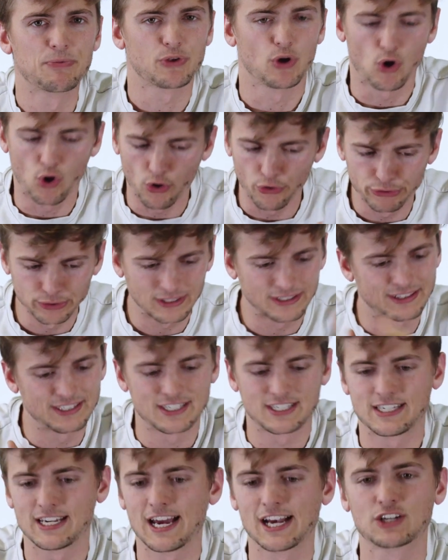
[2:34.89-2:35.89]
All throughout
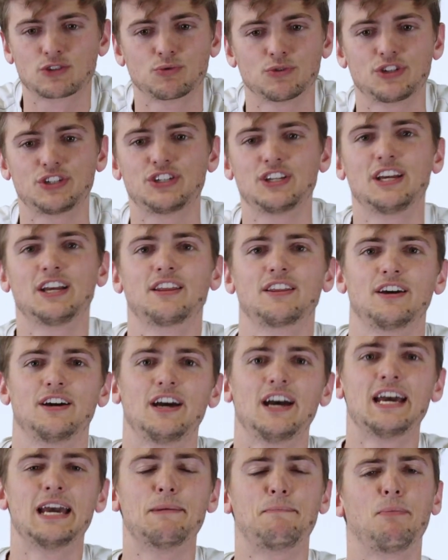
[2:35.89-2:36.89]
this text, we're seeing the
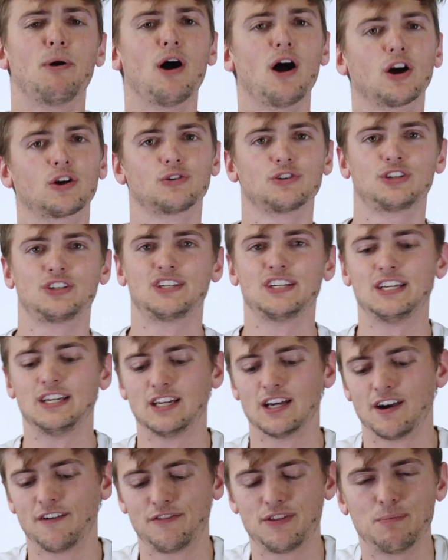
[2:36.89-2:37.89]

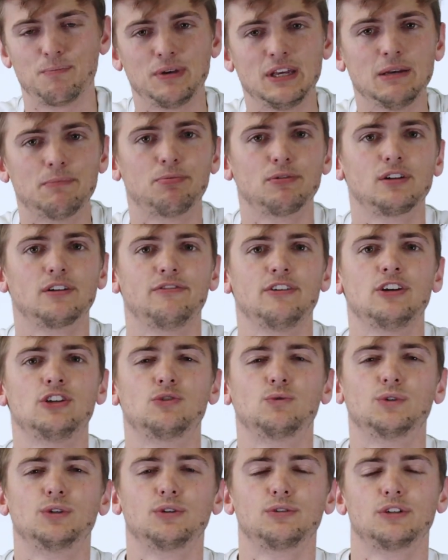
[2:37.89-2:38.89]
hypocrisy of the people of
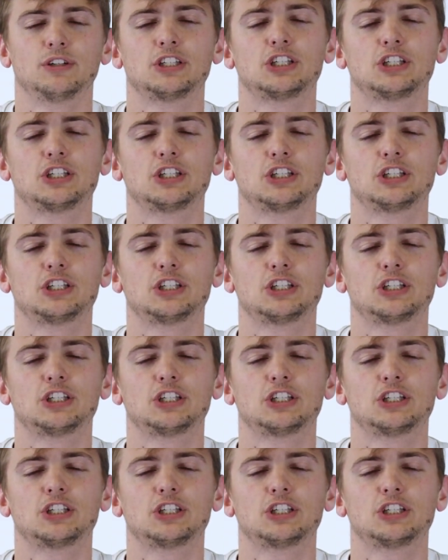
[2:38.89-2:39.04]
Israel,